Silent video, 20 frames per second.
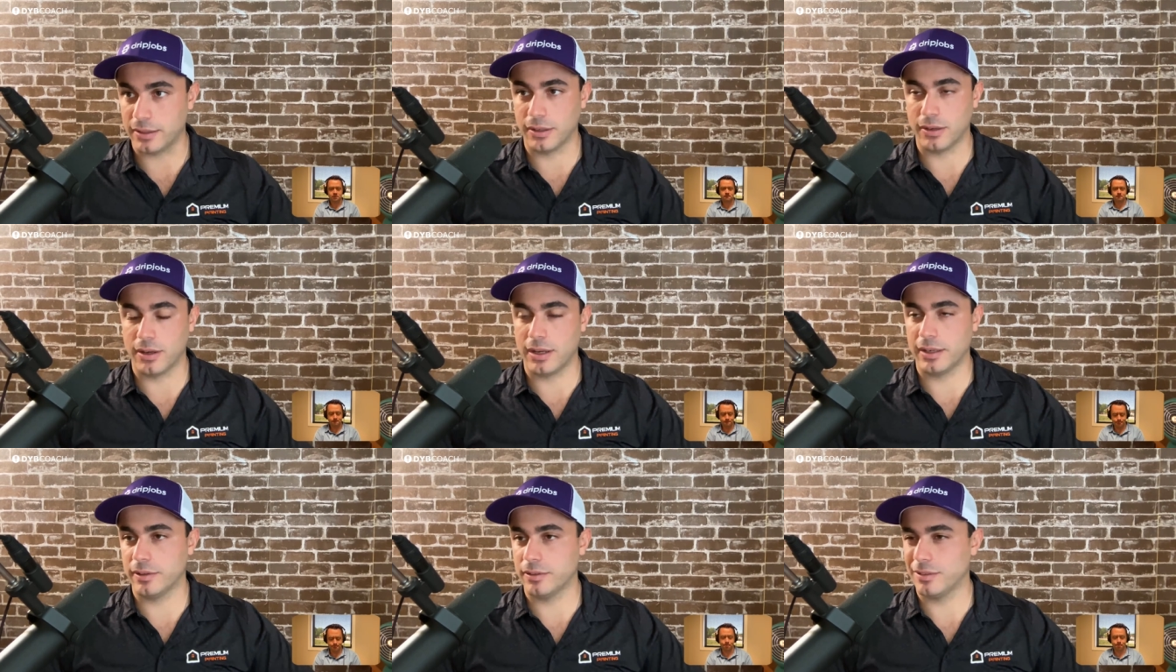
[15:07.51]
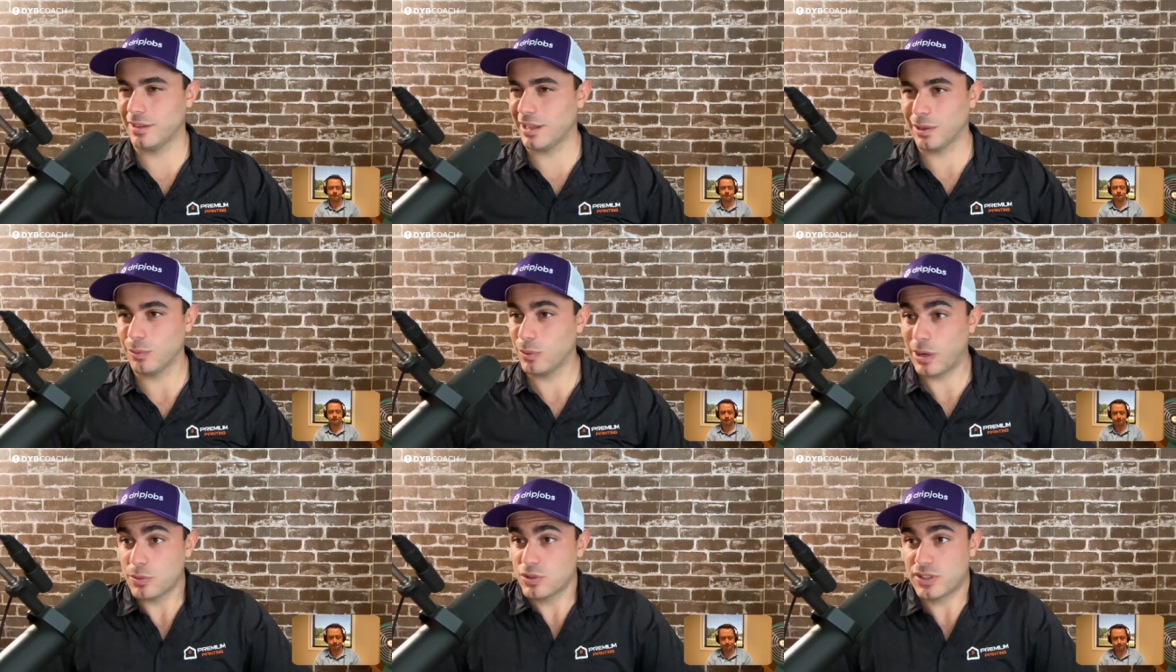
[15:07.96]
You know, I didn't
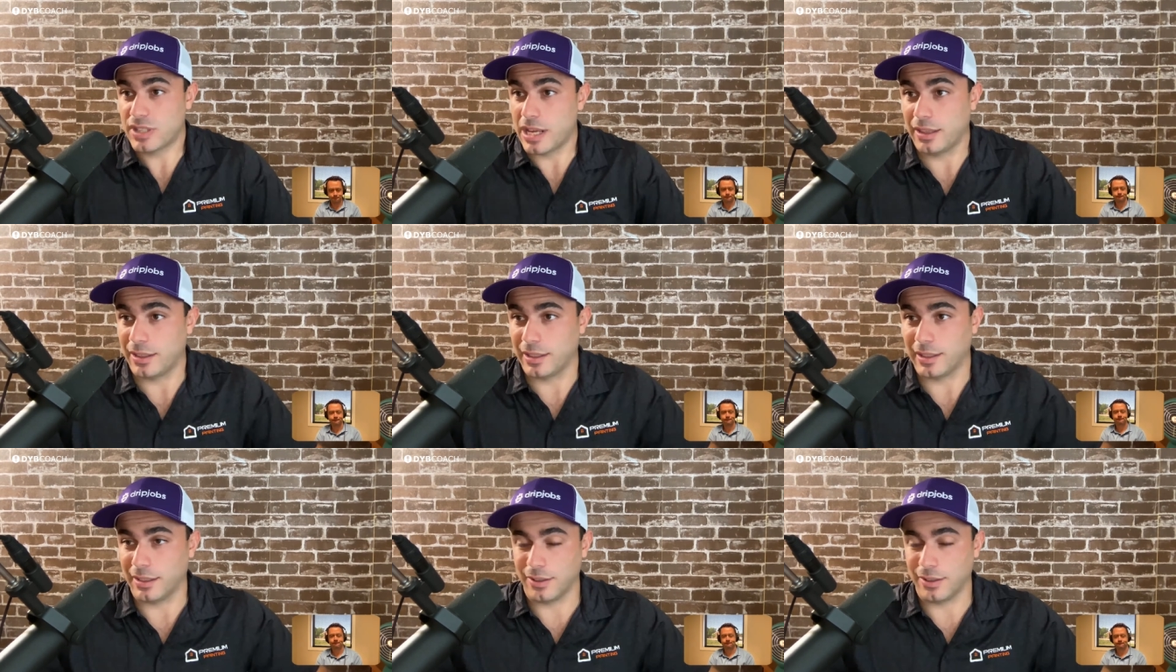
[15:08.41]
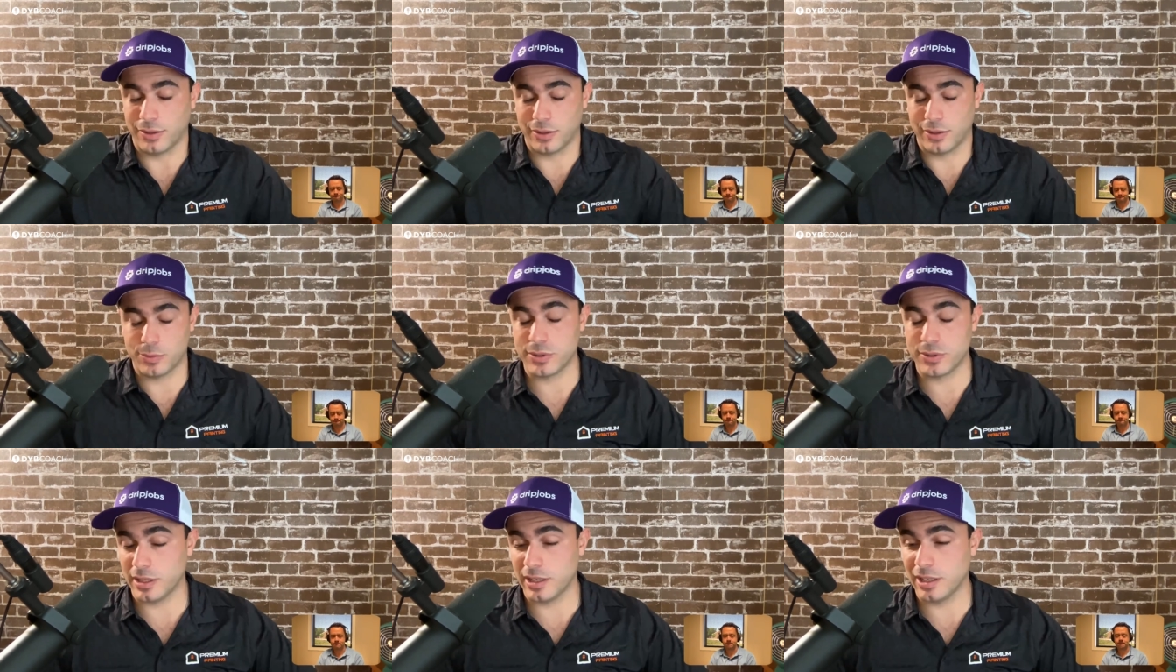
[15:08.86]
like what I was selling. You
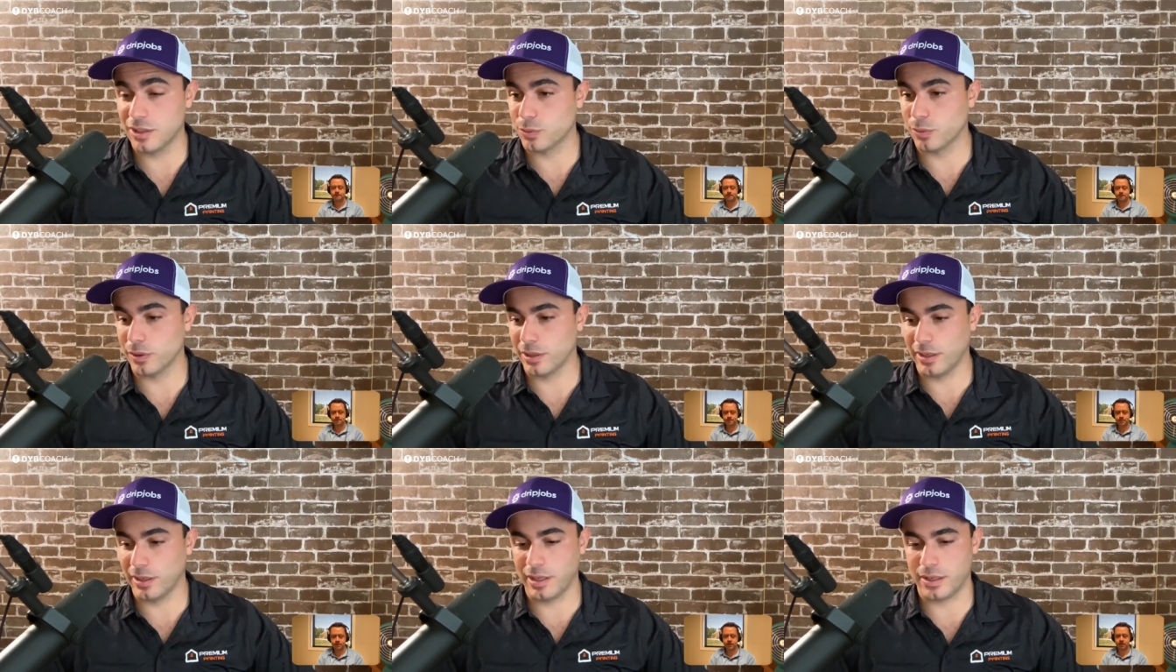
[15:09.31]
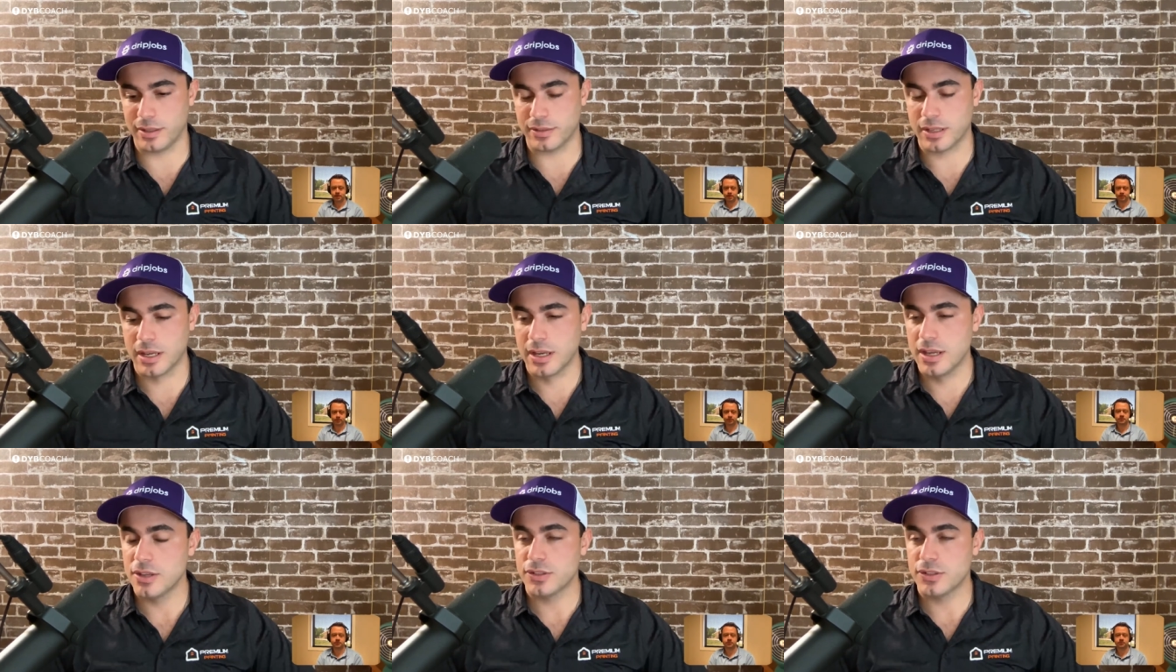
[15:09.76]
know, it, it is what it is.